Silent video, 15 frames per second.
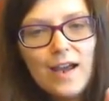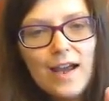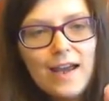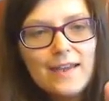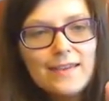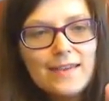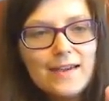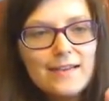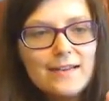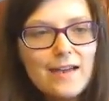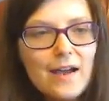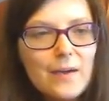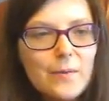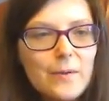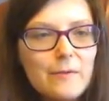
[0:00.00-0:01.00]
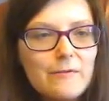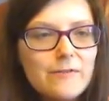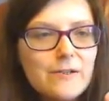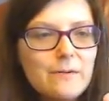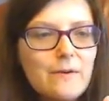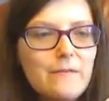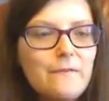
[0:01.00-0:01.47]
and then I will
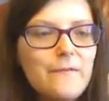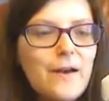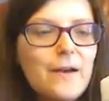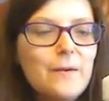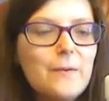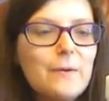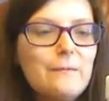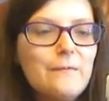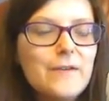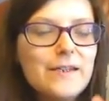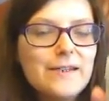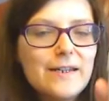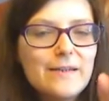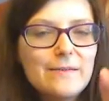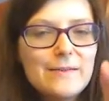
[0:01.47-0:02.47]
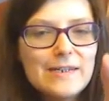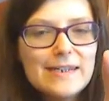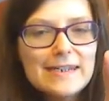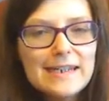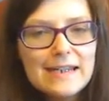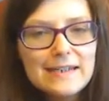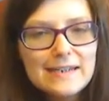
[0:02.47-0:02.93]
do a follow-up video to
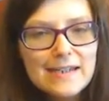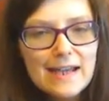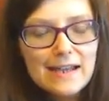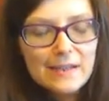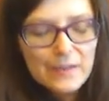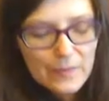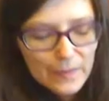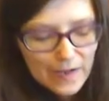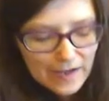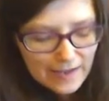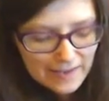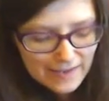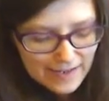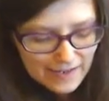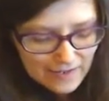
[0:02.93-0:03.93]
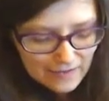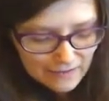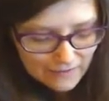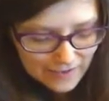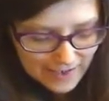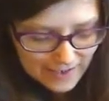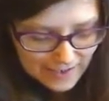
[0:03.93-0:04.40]
set, tell you what I think
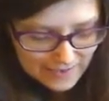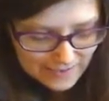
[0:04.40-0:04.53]
of it.